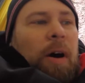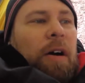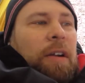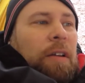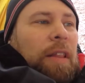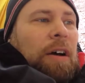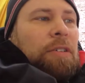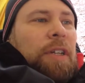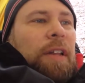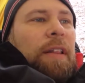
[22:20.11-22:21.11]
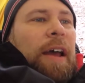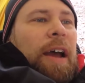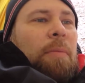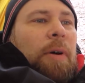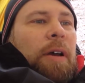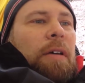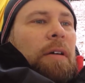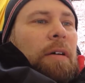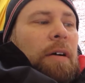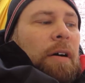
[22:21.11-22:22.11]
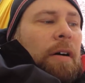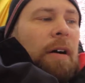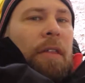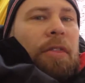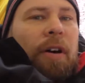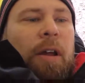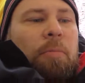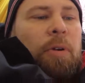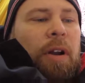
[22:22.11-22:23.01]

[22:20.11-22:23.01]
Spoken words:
out here lounging in the hammock, I thought I'd bring